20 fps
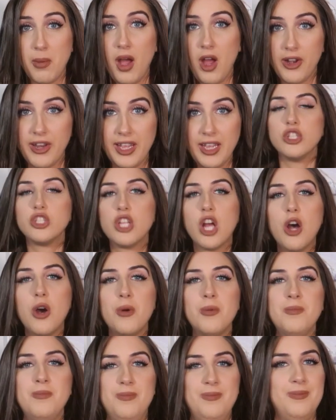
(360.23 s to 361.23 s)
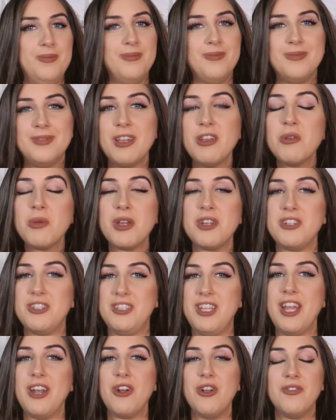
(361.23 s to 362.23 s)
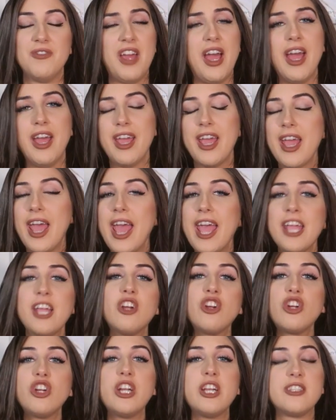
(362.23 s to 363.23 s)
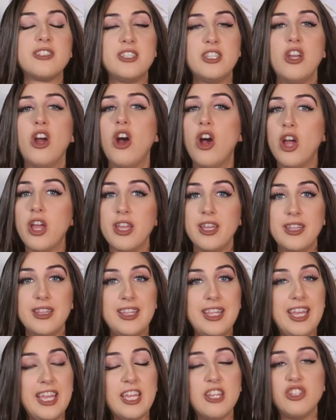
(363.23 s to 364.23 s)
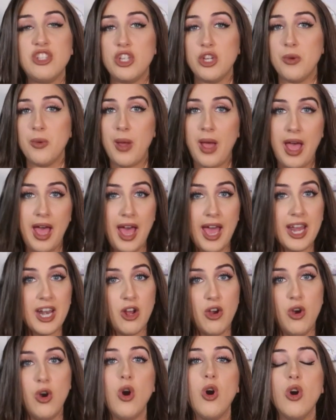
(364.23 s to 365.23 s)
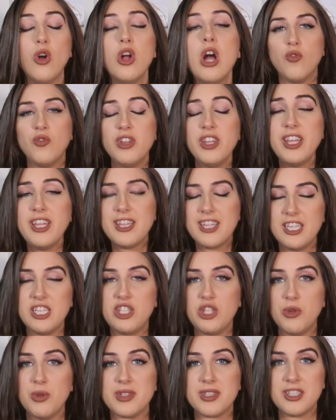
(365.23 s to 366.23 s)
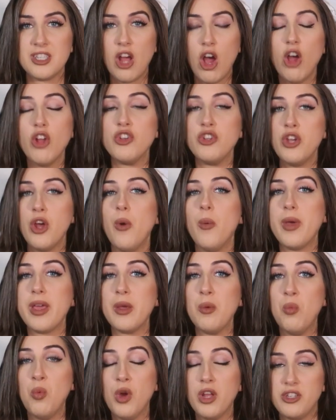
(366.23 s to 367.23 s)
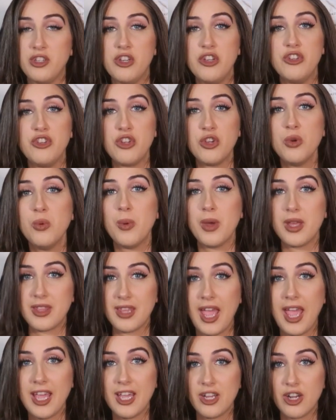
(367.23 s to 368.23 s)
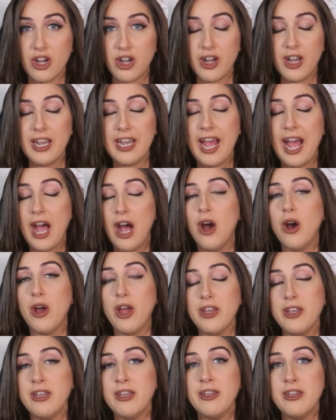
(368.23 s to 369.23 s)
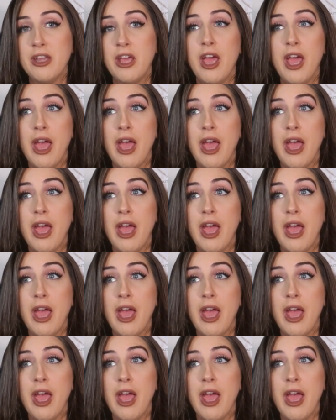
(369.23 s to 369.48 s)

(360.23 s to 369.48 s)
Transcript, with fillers: body. So now that we understand all of that, anger is not the issue at all. Really, the issue is not knowing what to do with anger and how and